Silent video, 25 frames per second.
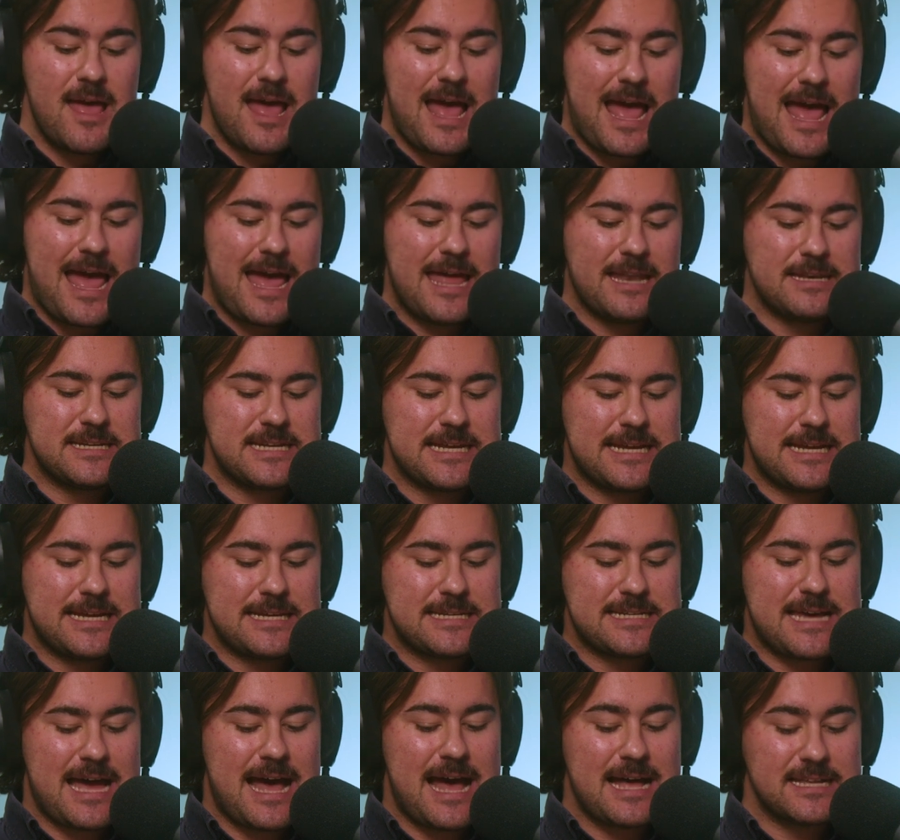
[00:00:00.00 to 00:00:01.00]
And
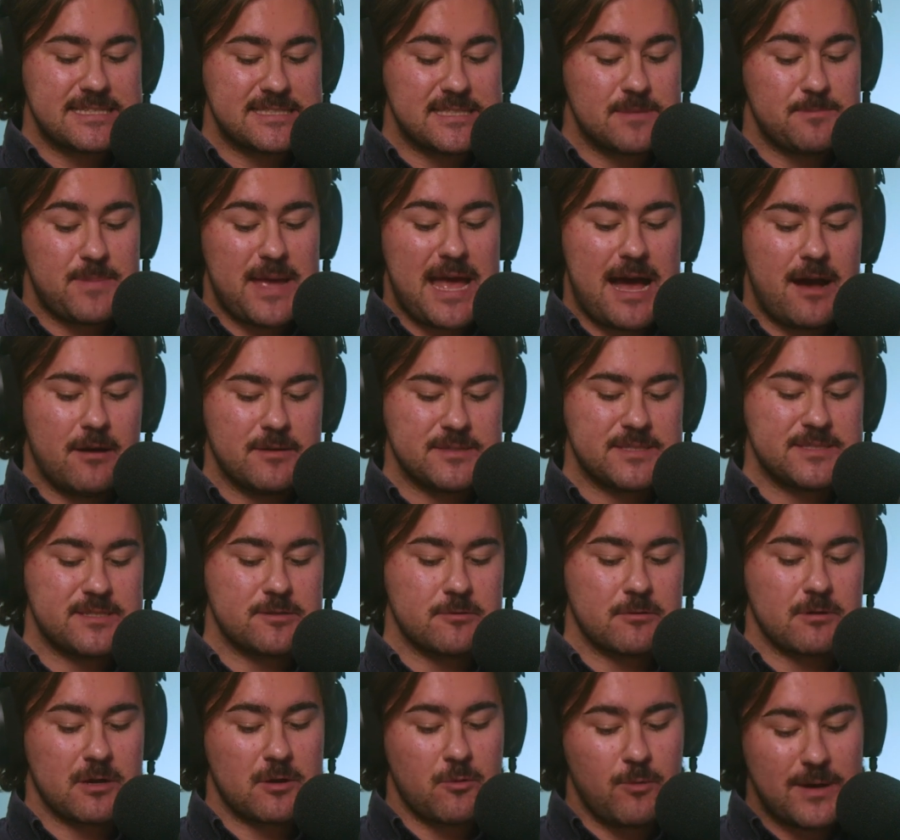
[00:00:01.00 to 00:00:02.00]
it has the powers
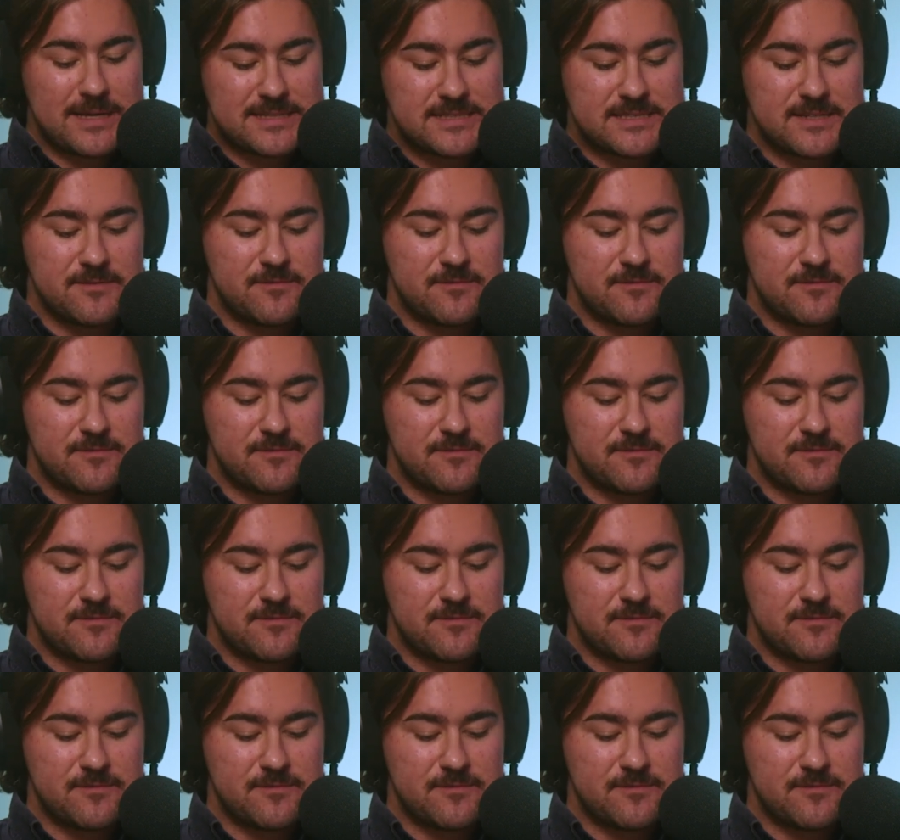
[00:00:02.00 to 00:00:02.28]
to request